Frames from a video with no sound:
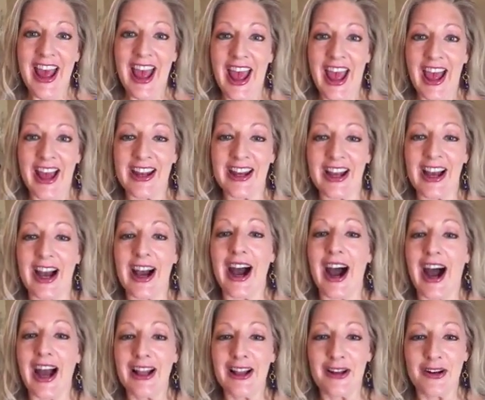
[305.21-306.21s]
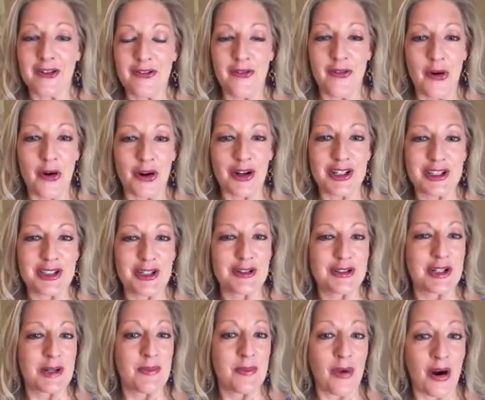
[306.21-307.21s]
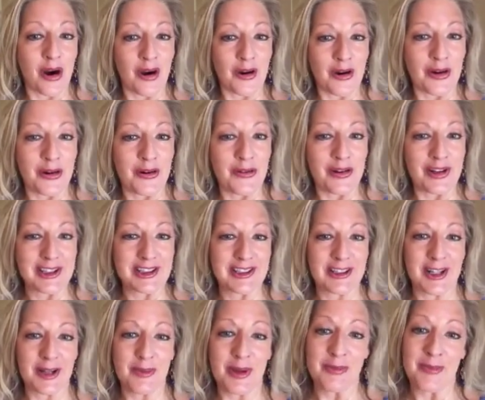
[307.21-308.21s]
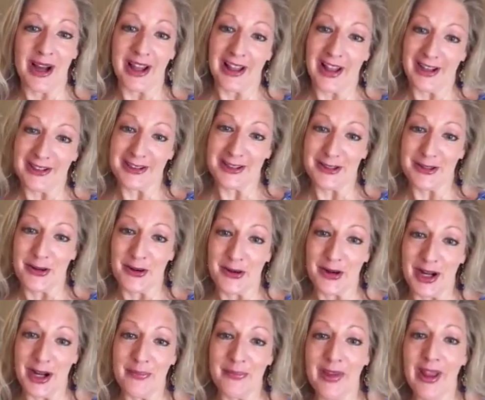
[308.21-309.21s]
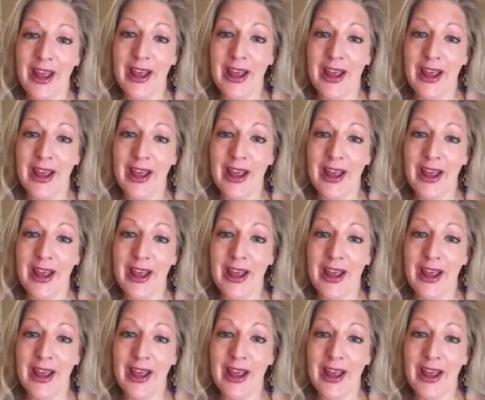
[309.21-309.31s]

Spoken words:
And I look forward to tomorrow. Is going to be my last story.